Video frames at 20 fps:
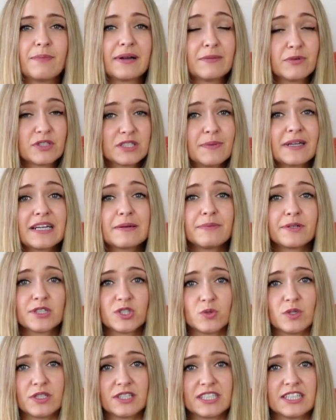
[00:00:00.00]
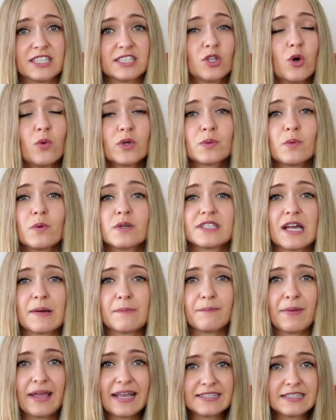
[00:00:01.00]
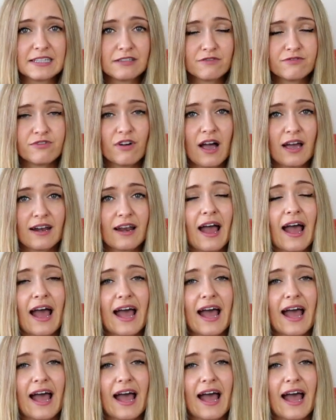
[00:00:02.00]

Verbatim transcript: But it was a big opportunity, so it was amazing fun.